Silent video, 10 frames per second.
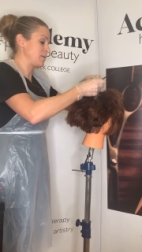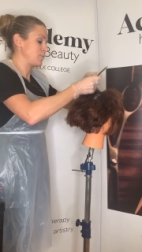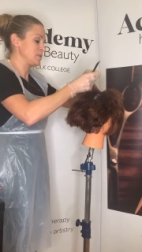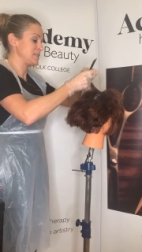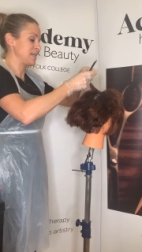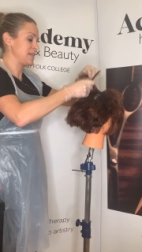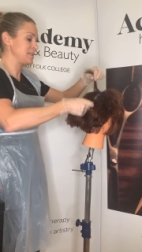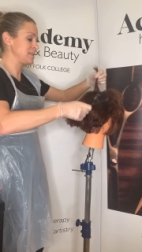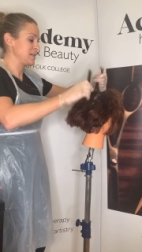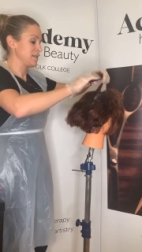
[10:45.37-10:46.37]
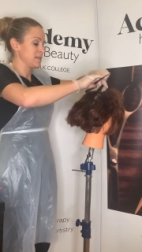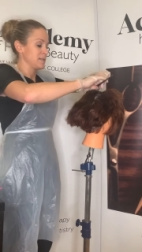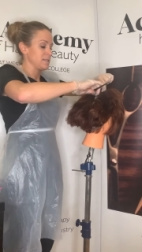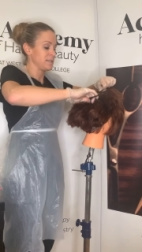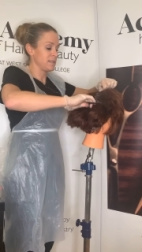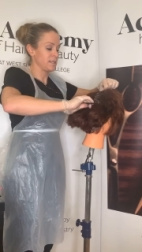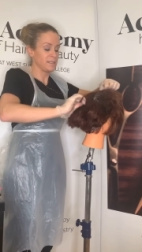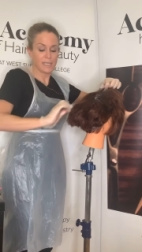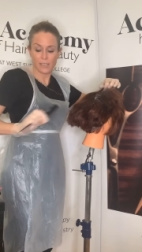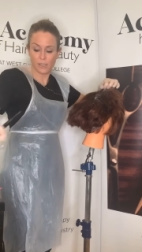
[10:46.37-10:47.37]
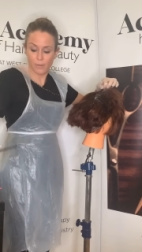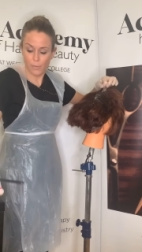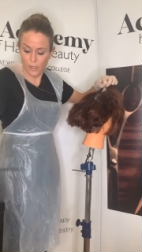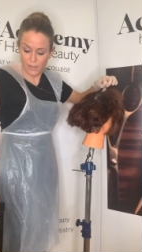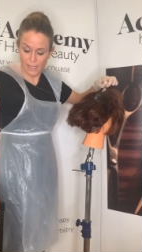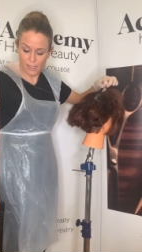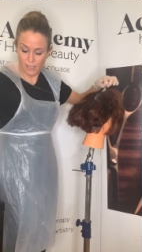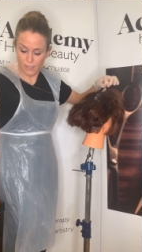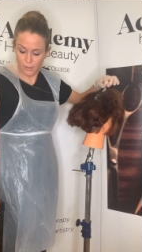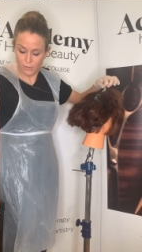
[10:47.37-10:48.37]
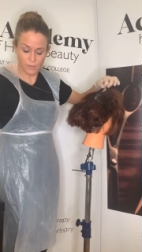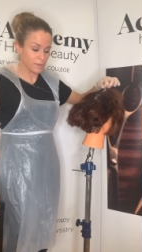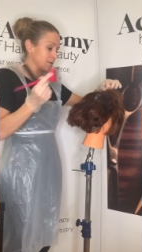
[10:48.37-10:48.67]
to proceed to continue putting that colour on.